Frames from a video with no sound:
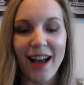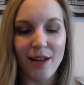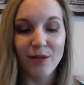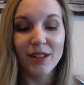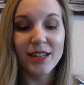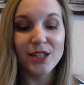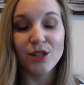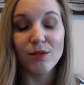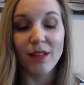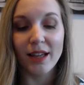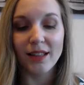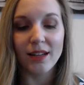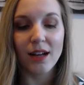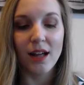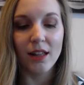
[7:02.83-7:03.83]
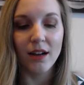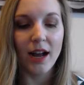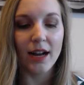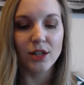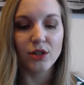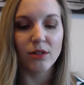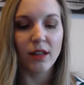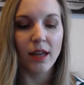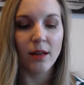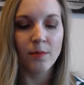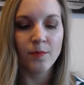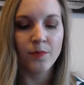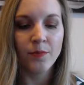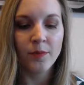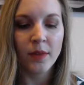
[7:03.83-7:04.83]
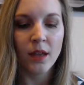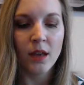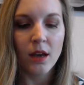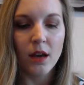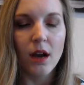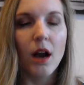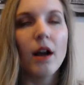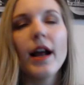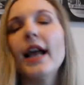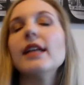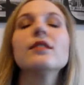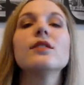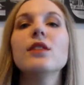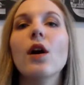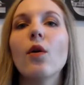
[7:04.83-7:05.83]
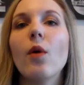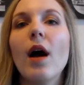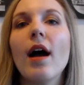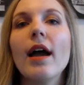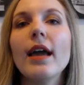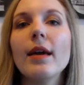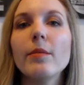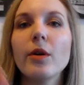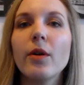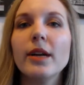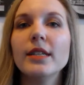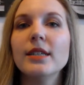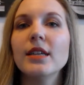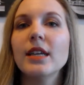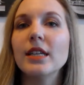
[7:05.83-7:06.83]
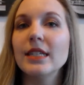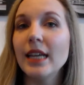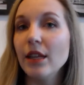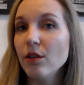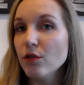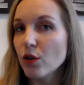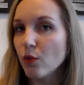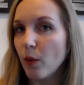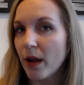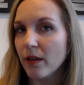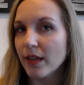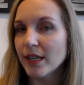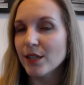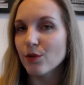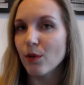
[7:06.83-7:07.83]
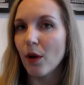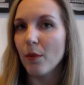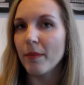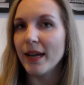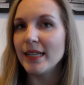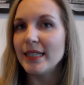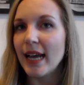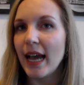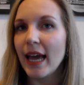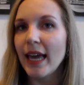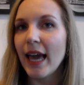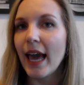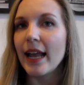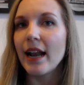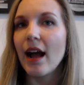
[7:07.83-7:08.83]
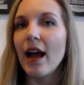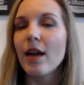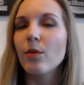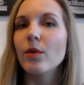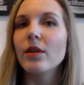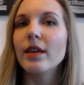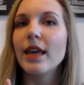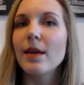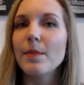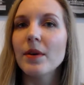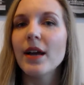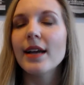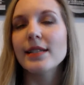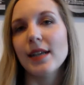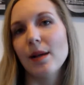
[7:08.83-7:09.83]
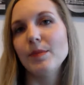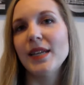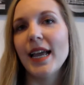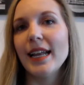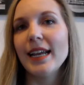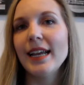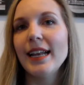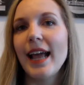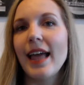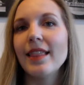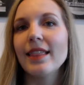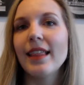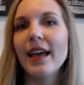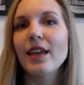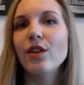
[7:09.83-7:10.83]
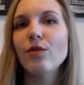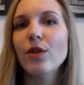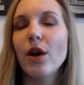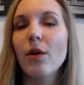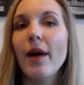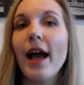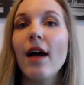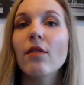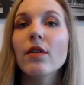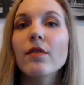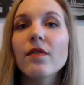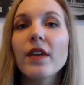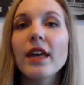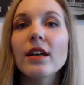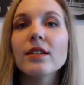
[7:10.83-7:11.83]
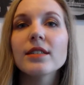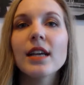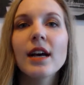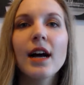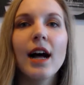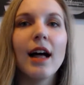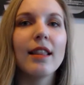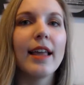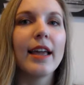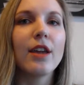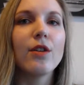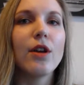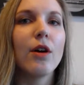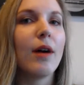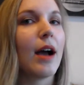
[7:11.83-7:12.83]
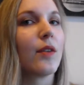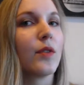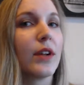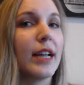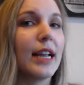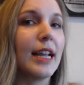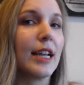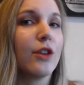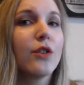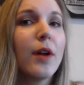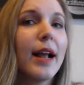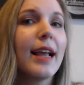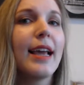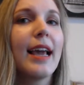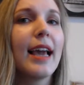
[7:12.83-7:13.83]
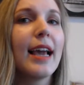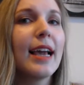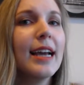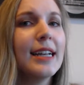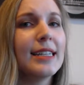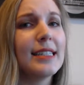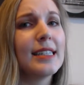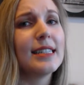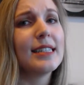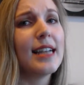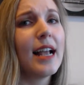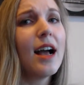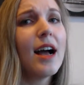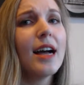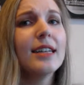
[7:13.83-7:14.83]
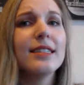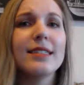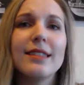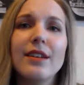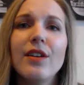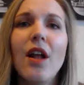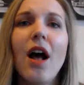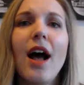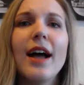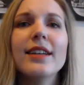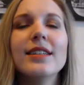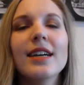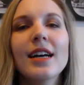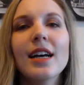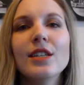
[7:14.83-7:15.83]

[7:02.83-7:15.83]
I really do like the color actually. All right, so I am going to continue to wear this throughout my day and I will keep you guys updated and let you know how it feels. I'll let you know after eating and drinking. Does it stay on? Does it not?